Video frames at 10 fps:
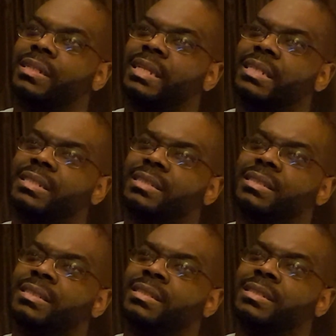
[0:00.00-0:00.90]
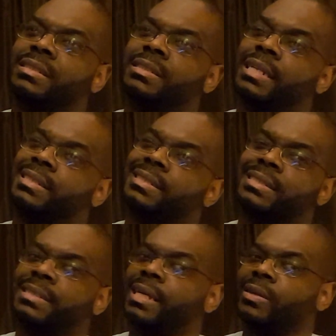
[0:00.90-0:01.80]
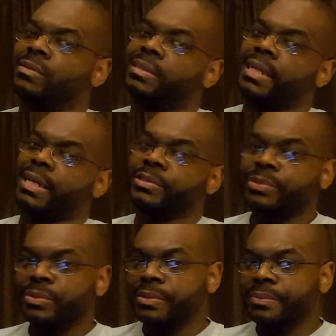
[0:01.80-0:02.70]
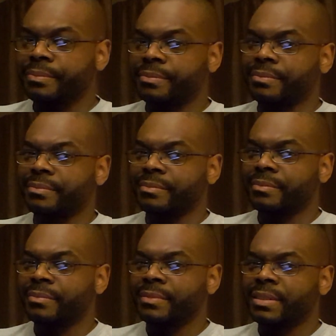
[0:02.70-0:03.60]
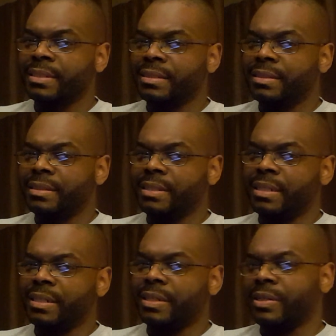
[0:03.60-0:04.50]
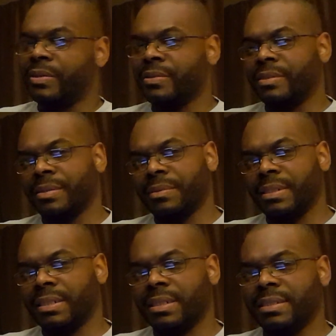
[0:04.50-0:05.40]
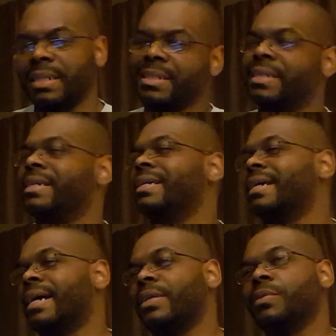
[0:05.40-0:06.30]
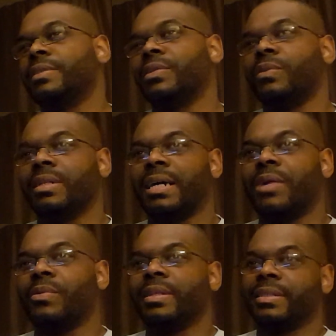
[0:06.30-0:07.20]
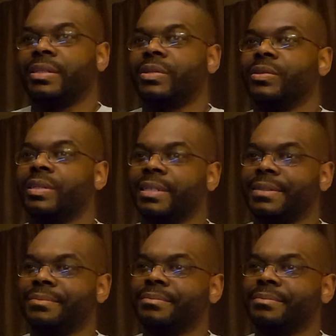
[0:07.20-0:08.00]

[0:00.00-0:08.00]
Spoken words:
that doesn't sound natural than to hear something that does. Like, I know it sounds weird, like, I'd rather hear, like,